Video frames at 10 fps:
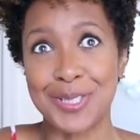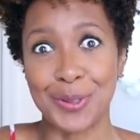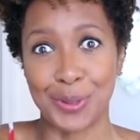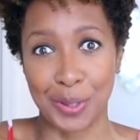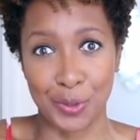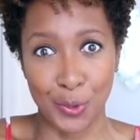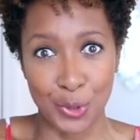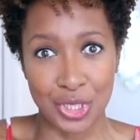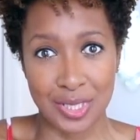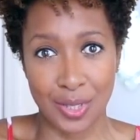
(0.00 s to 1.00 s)
do look
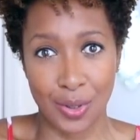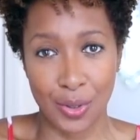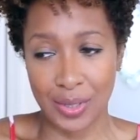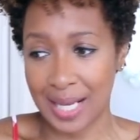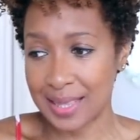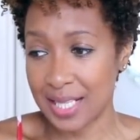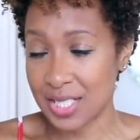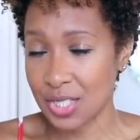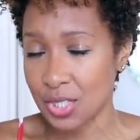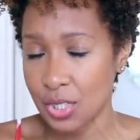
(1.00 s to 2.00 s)
gorgeous on and there's
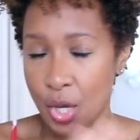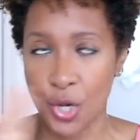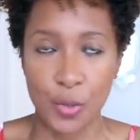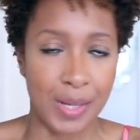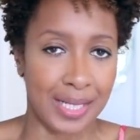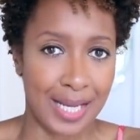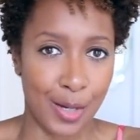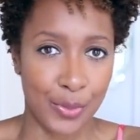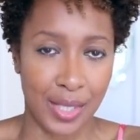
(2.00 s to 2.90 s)
so many out